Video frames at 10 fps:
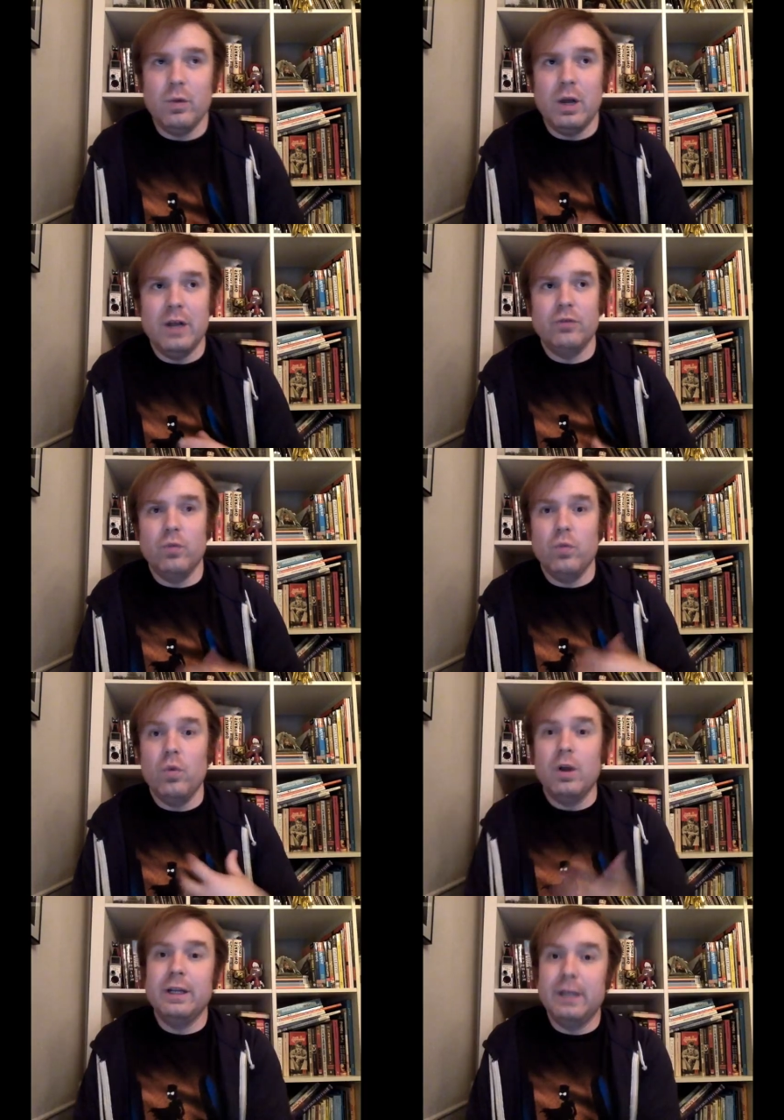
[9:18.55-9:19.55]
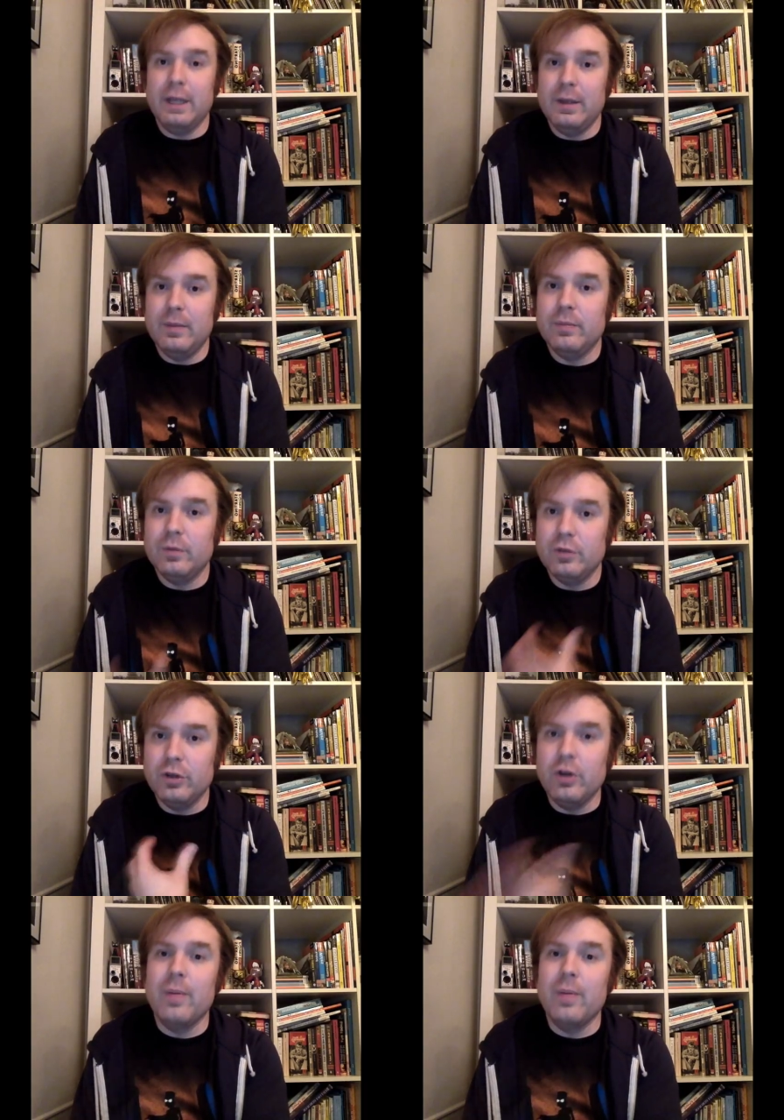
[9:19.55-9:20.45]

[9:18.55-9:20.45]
us wanting him to go